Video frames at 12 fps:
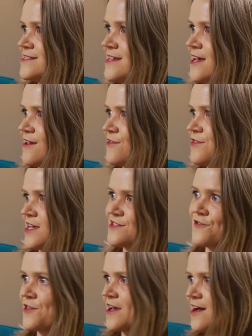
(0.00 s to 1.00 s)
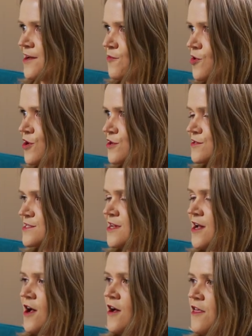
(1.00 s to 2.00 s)
saying thanks for the kind words.
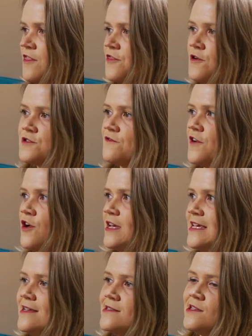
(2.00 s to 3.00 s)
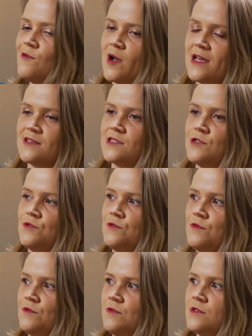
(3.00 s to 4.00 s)
Those are very easy ways
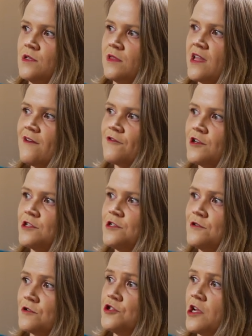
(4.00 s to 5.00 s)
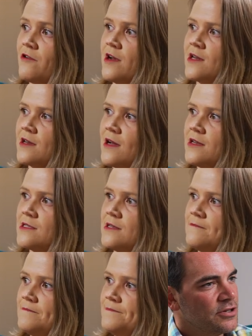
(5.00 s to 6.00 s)
to leverage user-generated content.
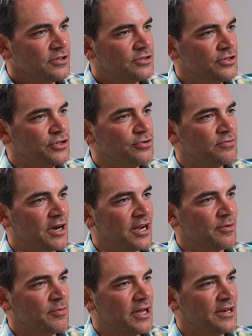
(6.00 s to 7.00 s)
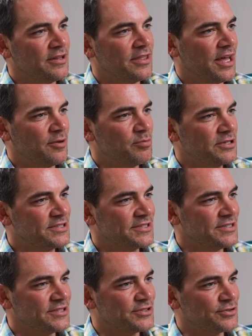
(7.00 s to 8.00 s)
Do you recommend that
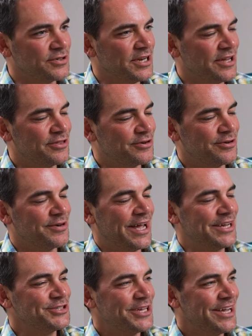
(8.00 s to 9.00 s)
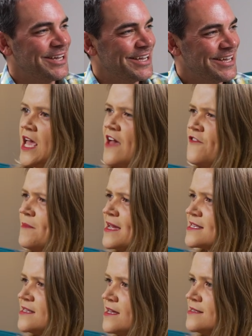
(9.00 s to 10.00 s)
businesses create their own hashtag? If it
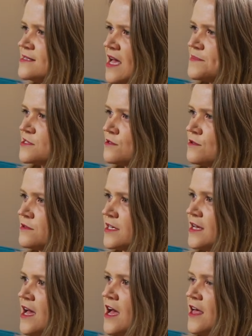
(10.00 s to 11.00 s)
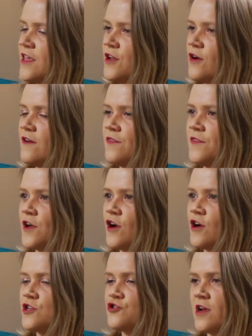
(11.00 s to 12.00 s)
makes sense, absolutely. There
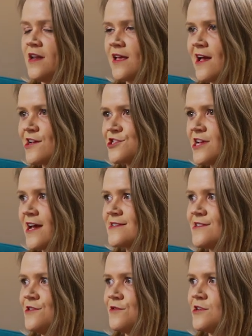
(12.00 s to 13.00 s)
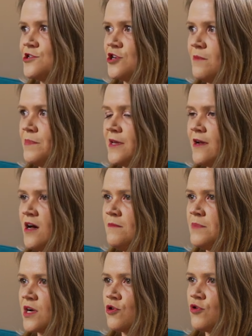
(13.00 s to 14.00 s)
are trending hashtags that you can jump in on,
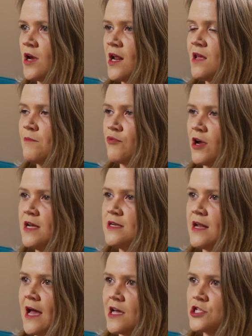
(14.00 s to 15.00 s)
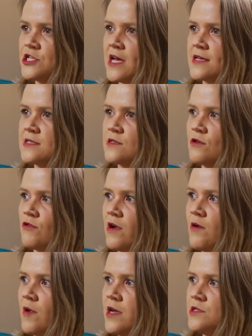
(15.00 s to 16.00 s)
but creating branded hashtags is a
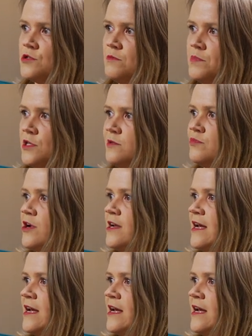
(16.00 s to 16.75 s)
great way to build brand